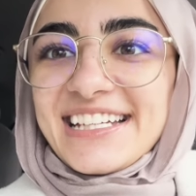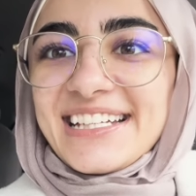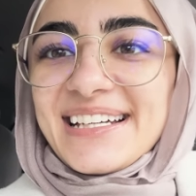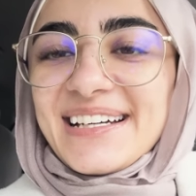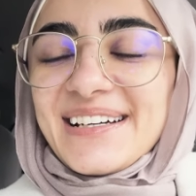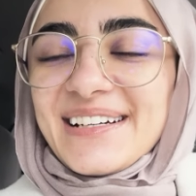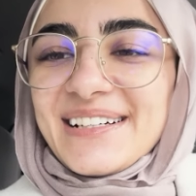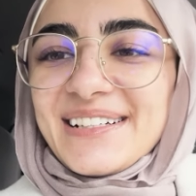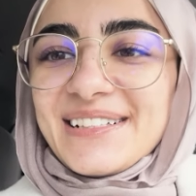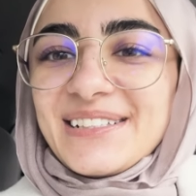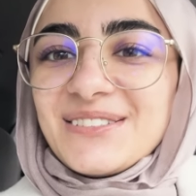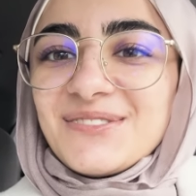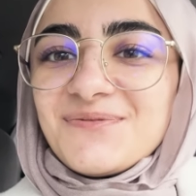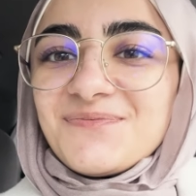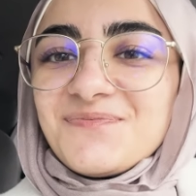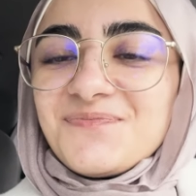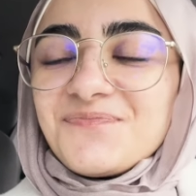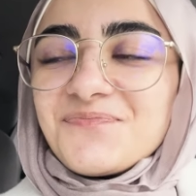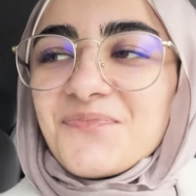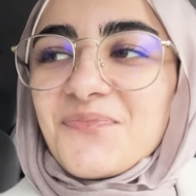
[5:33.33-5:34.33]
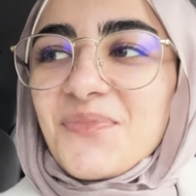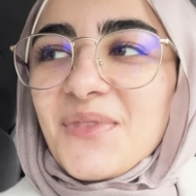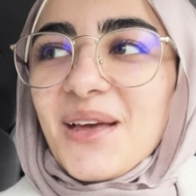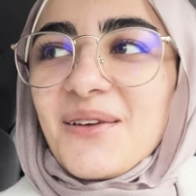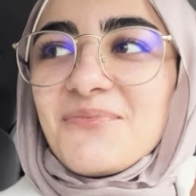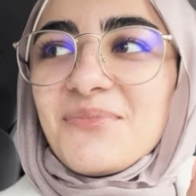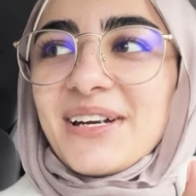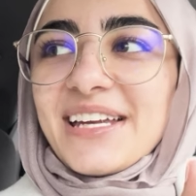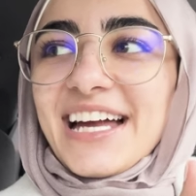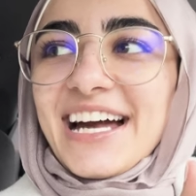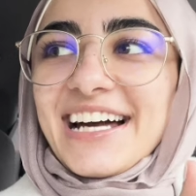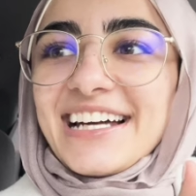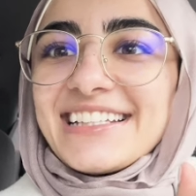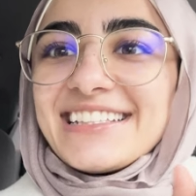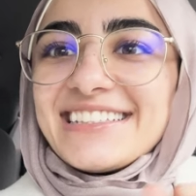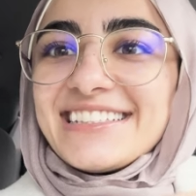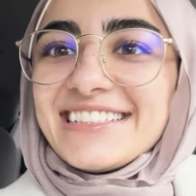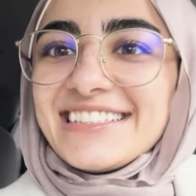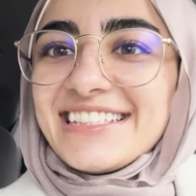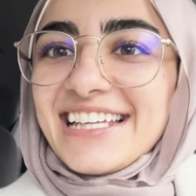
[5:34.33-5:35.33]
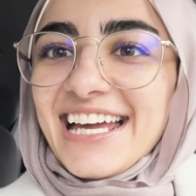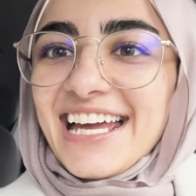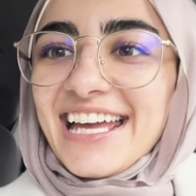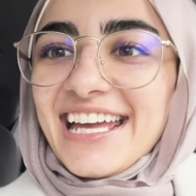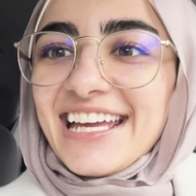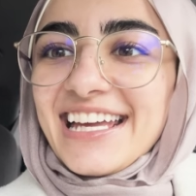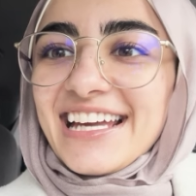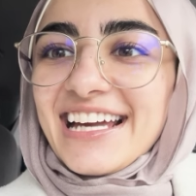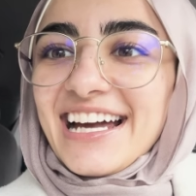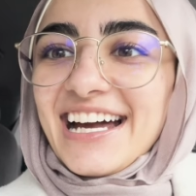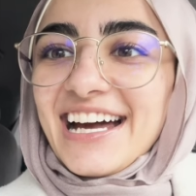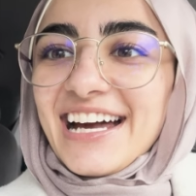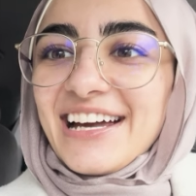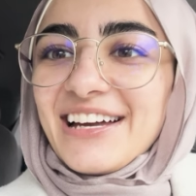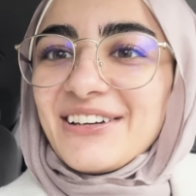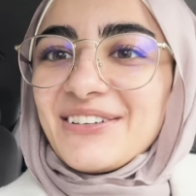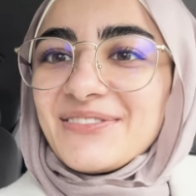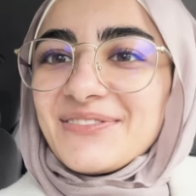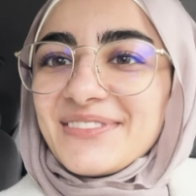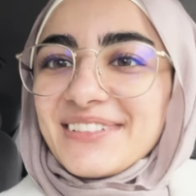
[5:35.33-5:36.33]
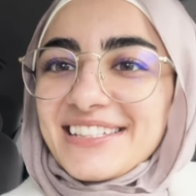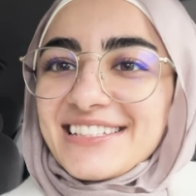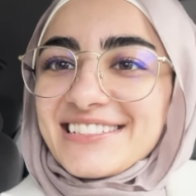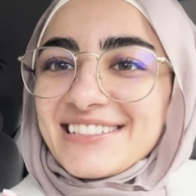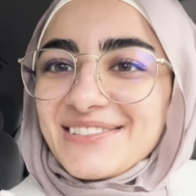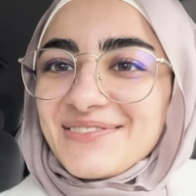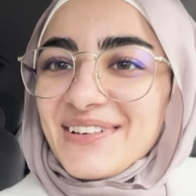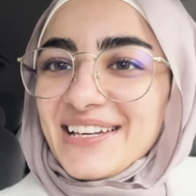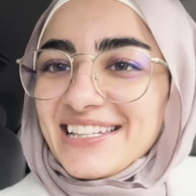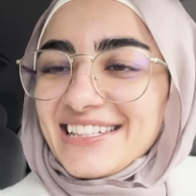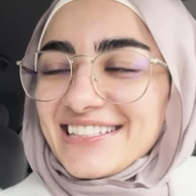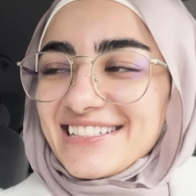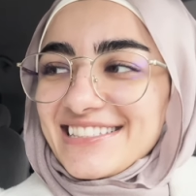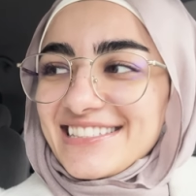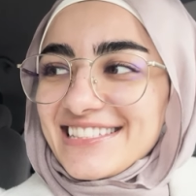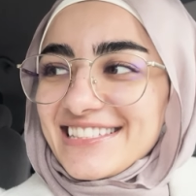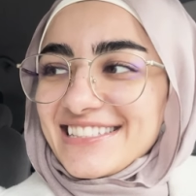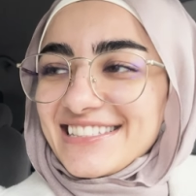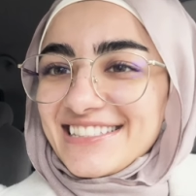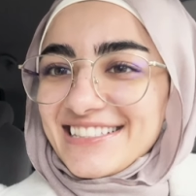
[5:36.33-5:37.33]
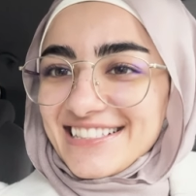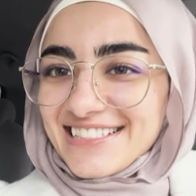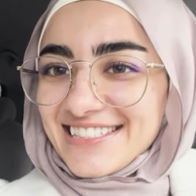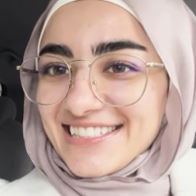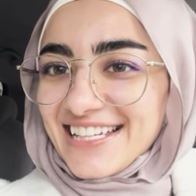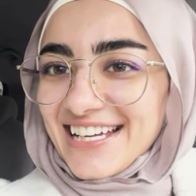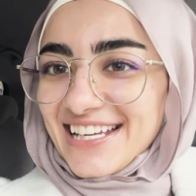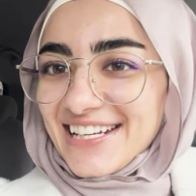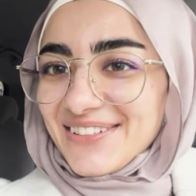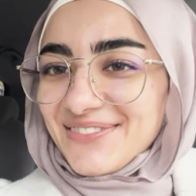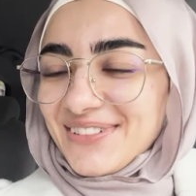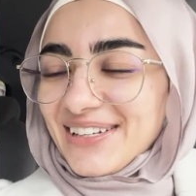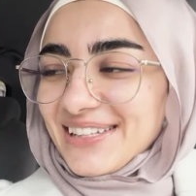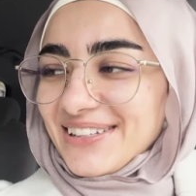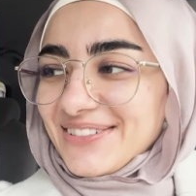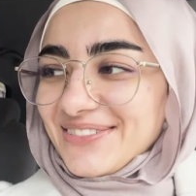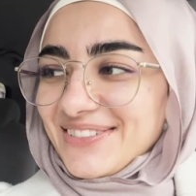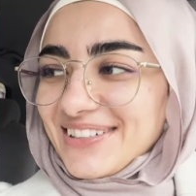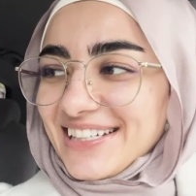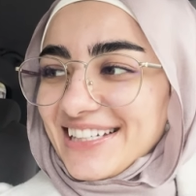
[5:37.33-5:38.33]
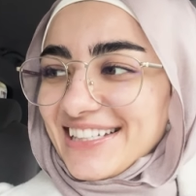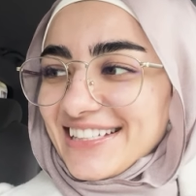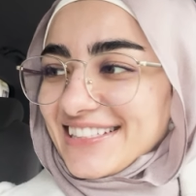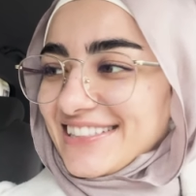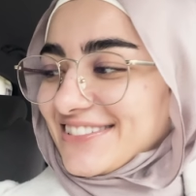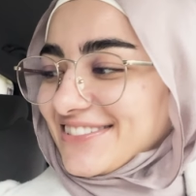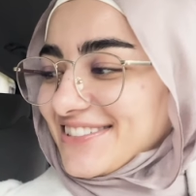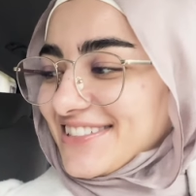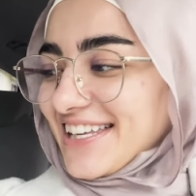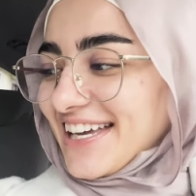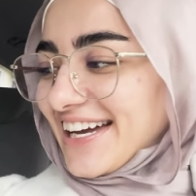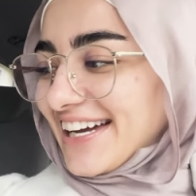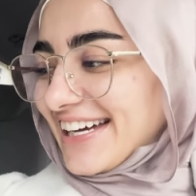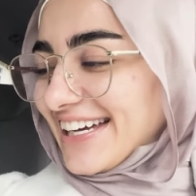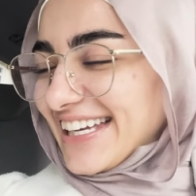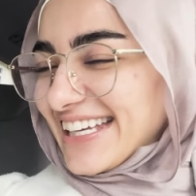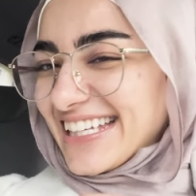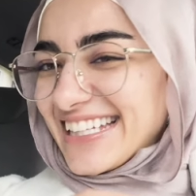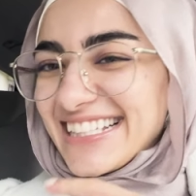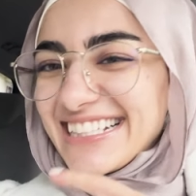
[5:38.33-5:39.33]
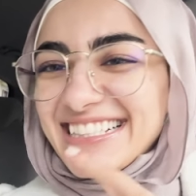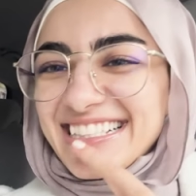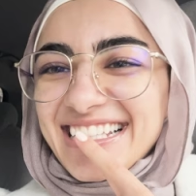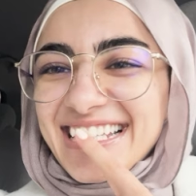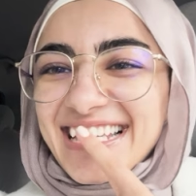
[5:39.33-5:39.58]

Um, but yeah, today I'm. This is my little sister Sara, by the way. There's a hi.